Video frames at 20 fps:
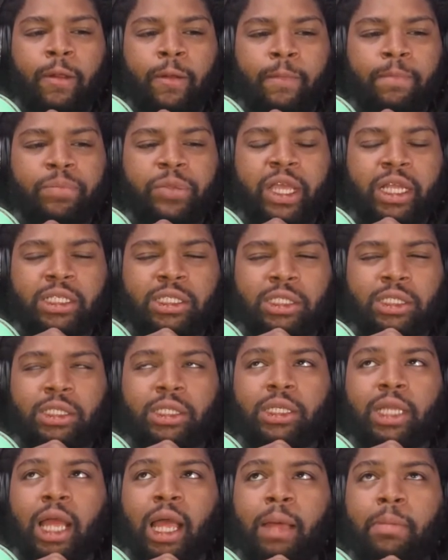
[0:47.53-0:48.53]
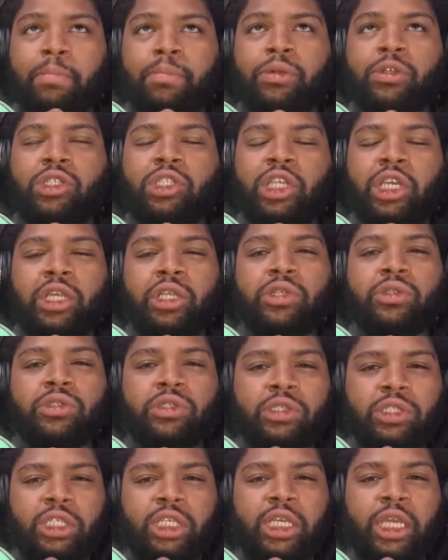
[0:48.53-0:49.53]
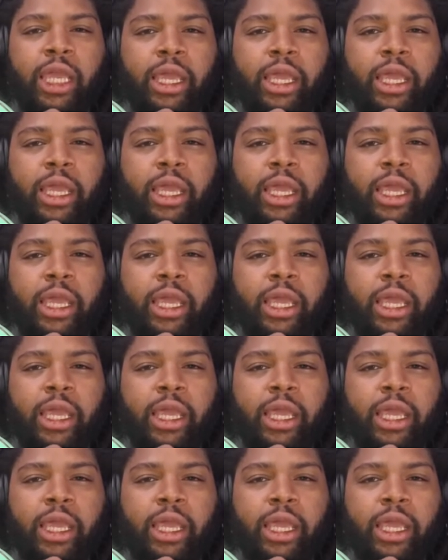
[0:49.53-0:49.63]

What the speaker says: that's not particularly